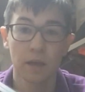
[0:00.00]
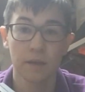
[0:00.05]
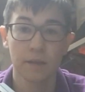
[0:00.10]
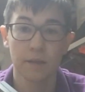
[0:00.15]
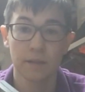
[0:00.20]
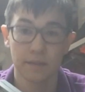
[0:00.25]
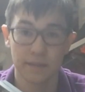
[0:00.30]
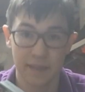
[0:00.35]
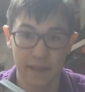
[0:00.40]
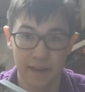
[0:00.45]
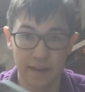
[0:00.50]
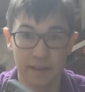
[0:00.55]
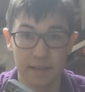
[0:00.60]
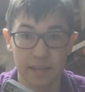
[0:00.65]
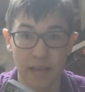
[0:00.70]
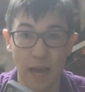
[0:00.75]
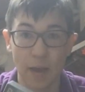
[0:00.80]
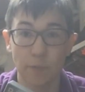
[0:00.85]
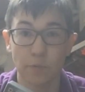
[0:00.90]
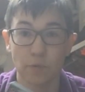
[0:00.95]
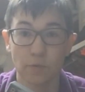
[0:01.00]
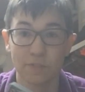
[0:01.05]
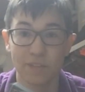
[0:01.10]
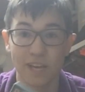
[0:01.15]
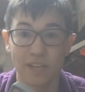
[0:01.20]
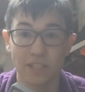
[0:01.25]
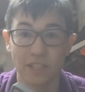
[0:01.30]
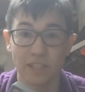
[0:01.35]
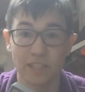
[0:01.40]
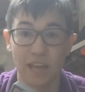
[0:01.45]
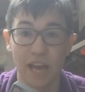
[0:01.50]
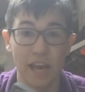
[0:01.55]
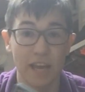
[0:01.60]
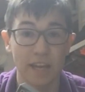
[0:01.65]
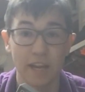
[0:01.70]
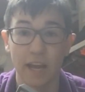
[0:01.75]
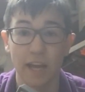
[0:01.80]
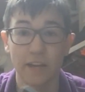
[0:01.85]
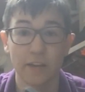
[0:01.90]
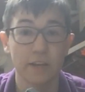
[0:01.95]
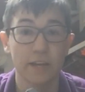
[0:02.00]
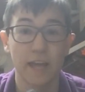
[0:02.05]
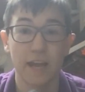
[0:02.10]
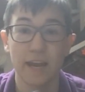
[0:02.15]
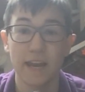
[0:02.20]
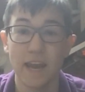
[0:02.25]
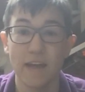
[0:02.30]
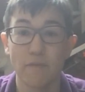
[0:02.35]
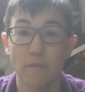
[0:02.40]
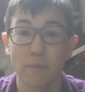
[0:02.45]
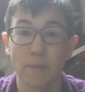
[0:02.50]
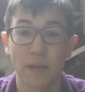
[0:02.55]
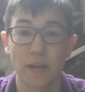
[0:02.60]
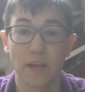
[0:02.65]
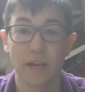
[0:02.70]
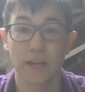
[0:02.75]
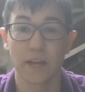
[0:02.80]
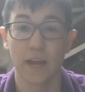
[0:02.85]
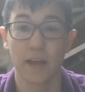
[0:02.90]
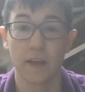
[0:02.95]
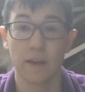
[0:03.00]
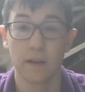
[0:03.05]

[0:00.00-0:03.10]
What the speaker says: then Gabe Newell's actually taken it and you can never play it again.